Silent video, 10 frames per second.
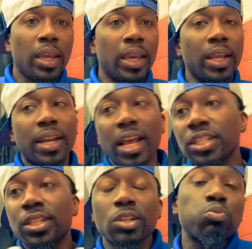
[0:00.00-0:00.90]
And
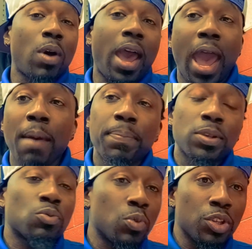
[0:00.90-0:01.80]
that's just what
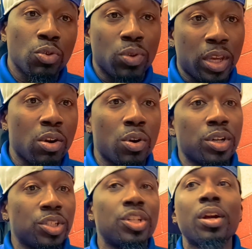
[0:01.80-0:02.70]
happens when you get
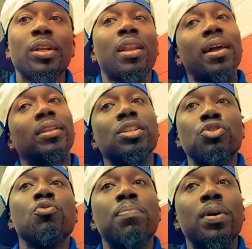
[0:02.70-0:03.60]
on a journey like
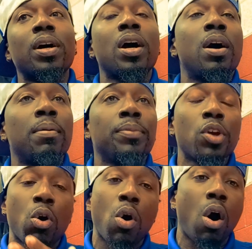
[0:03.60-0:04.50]
this. You become your